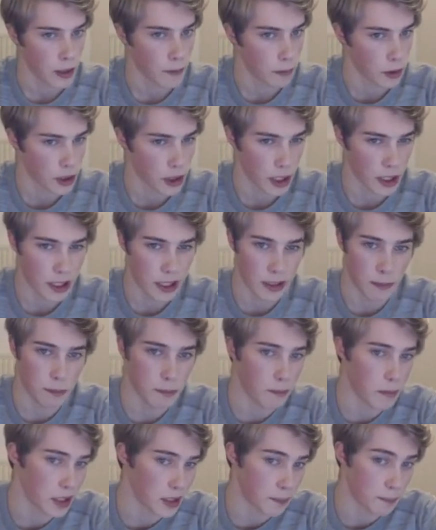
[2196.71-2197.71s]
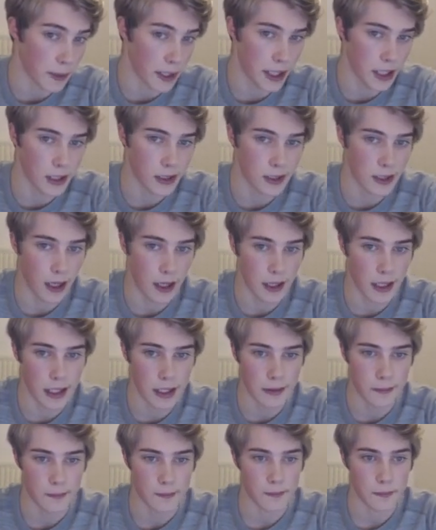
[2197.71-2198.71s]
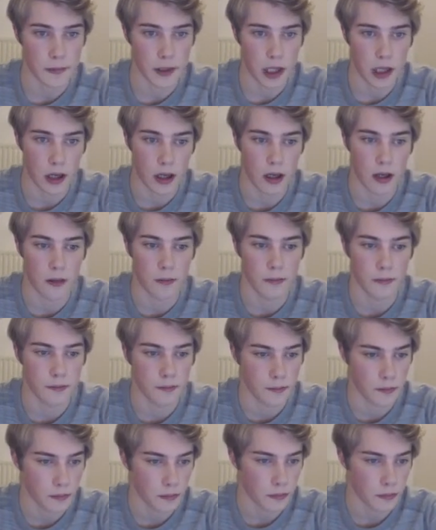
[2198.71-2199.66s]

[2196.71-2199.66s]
But Shankland misplayed it slightly. Um,